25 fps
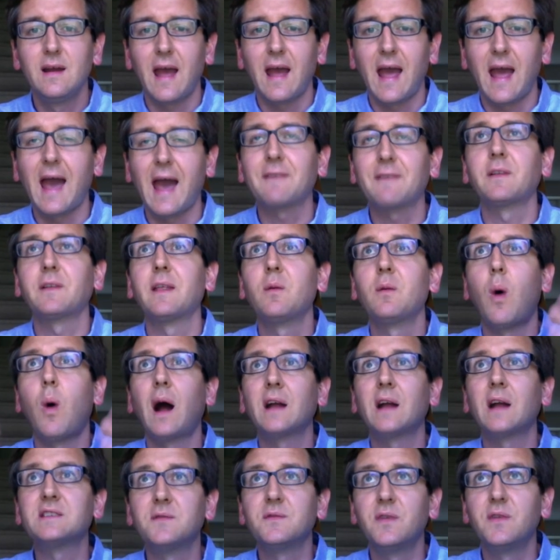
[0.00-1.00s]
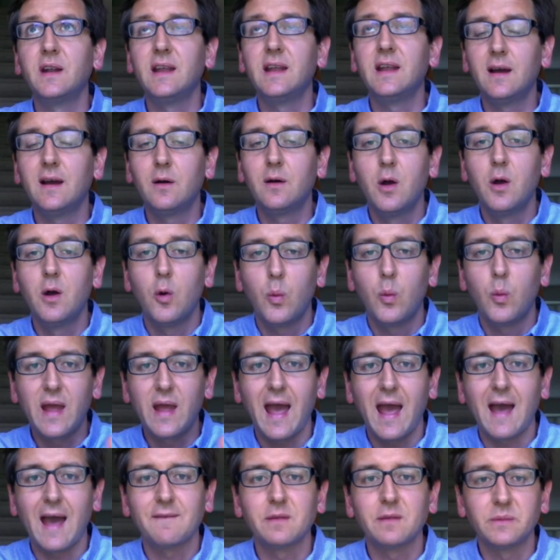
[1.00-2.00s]
After they watch a video, we
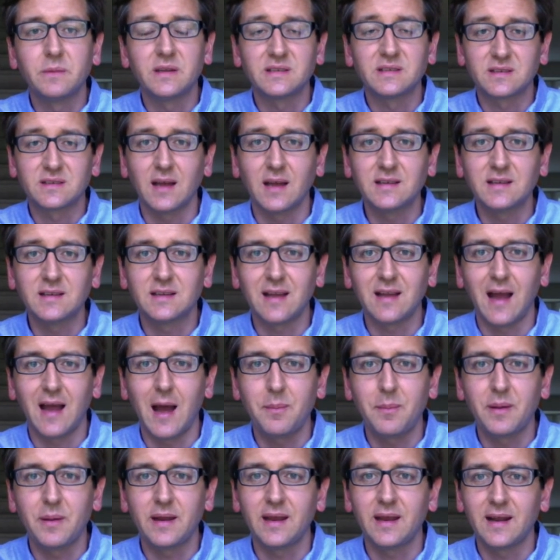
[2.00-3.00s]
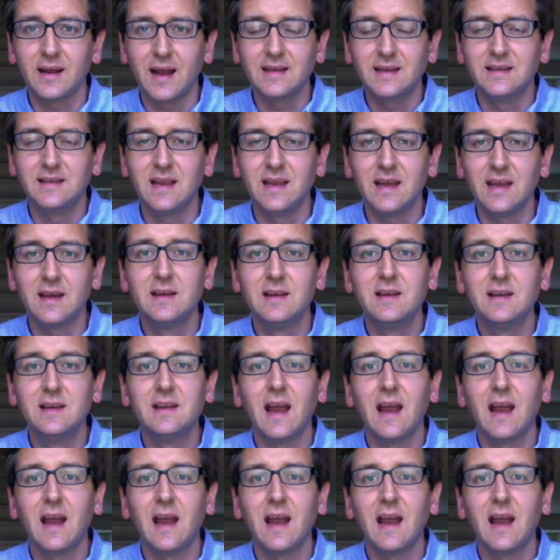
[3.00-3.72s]
have them discuss a topic, an idea,